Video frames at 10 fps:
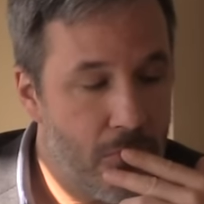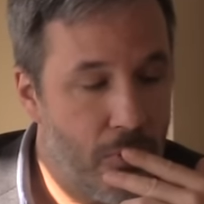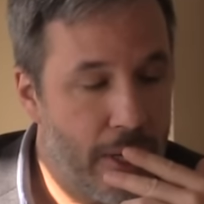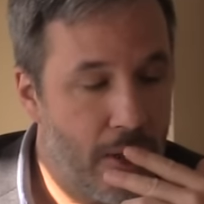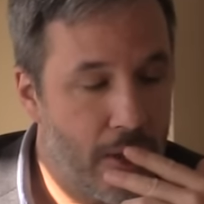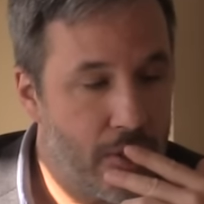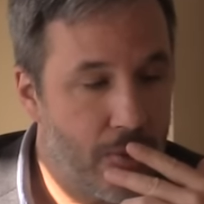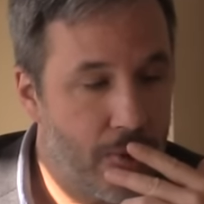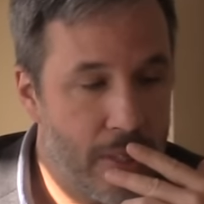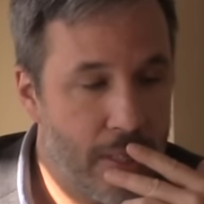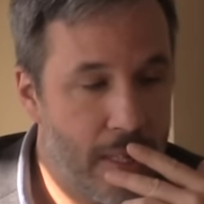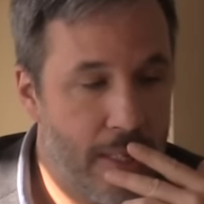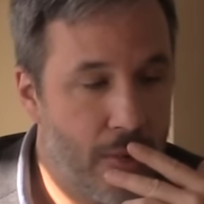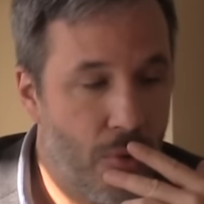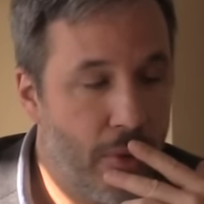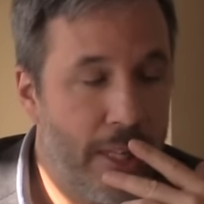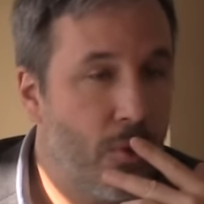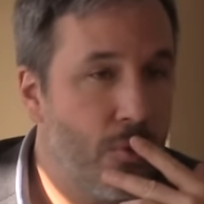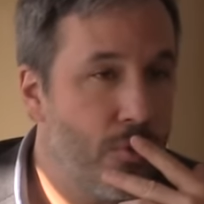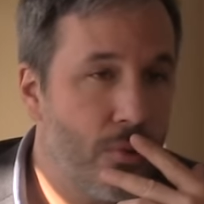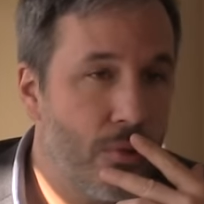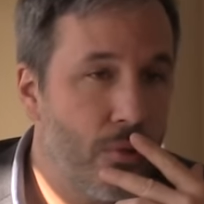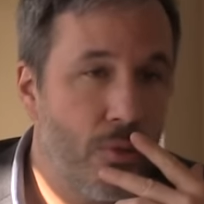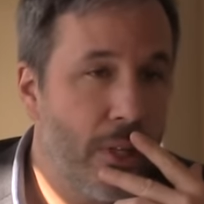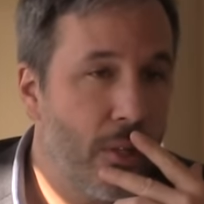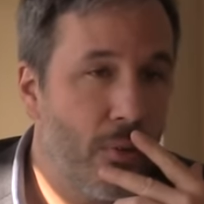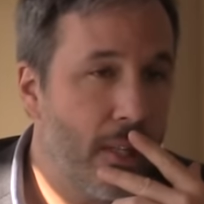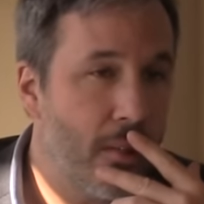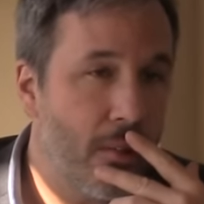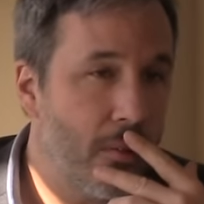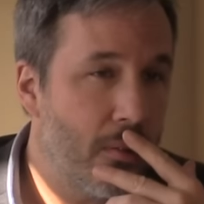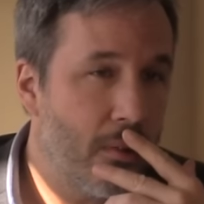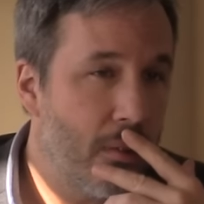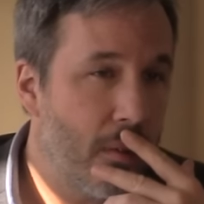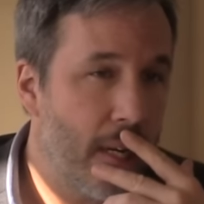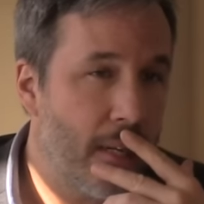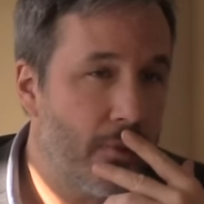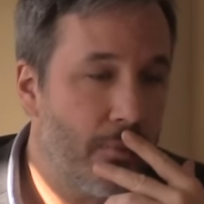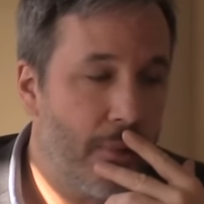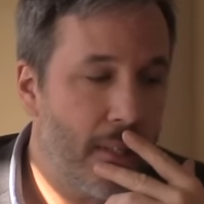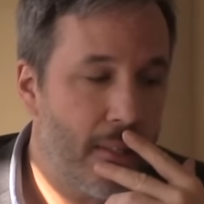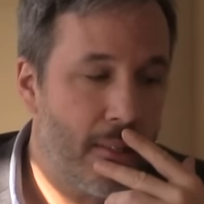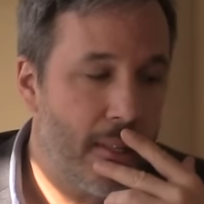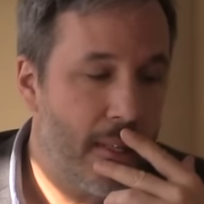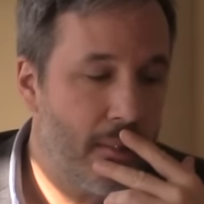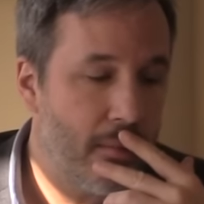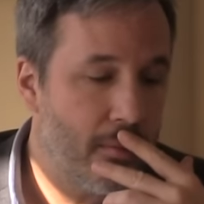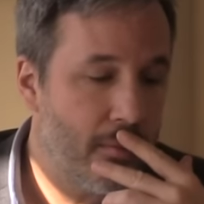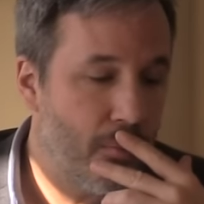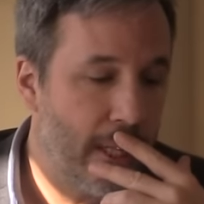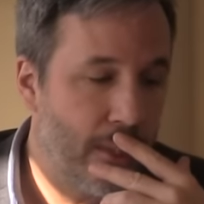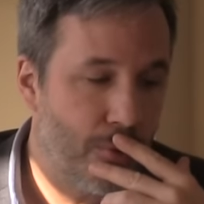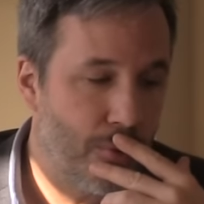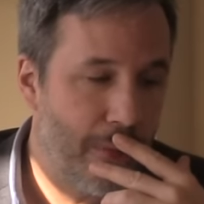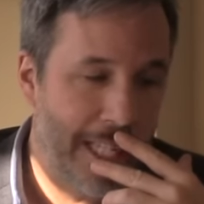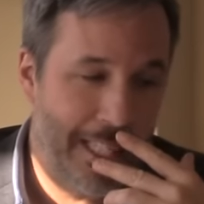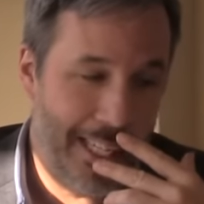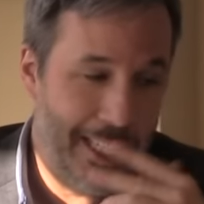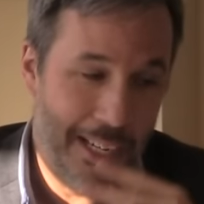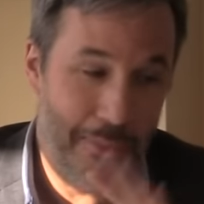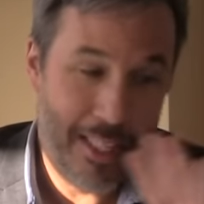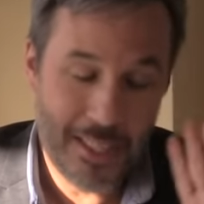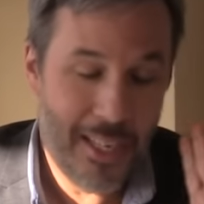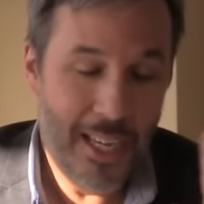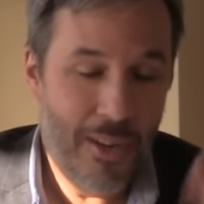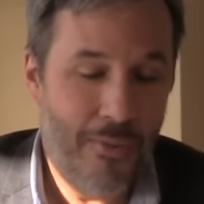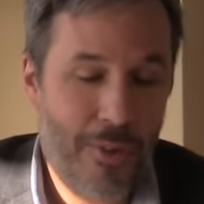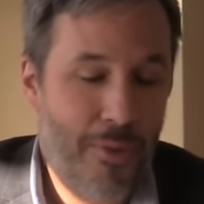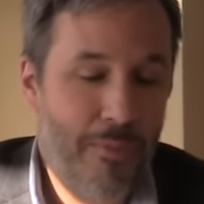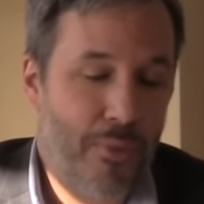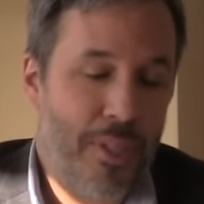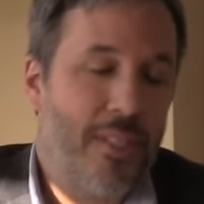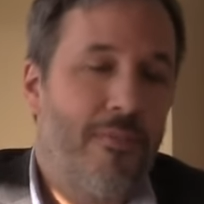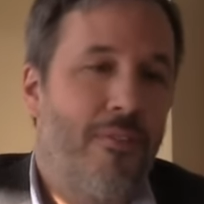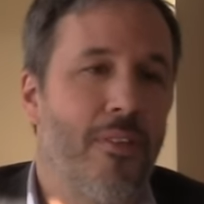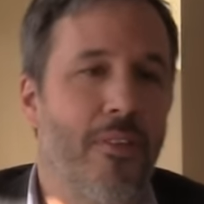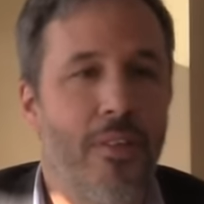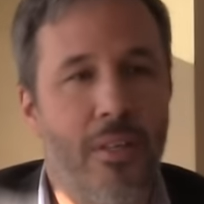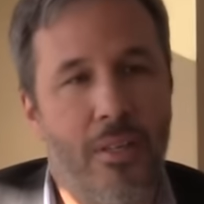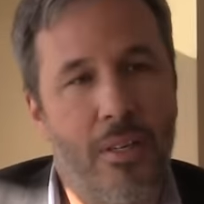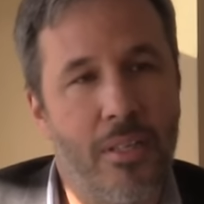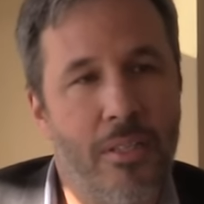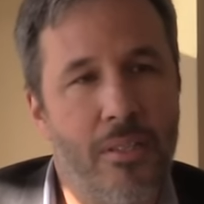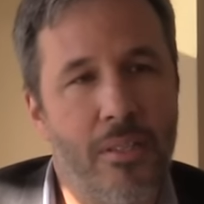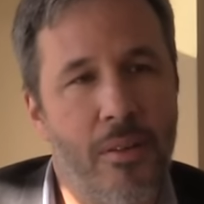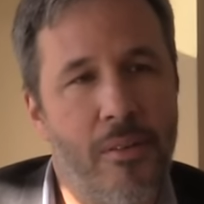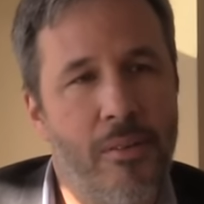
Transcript: regards, no egos, no ego at all. I never met and, and willing to do anything. I mean, a very impressive uh, artist. Yeah.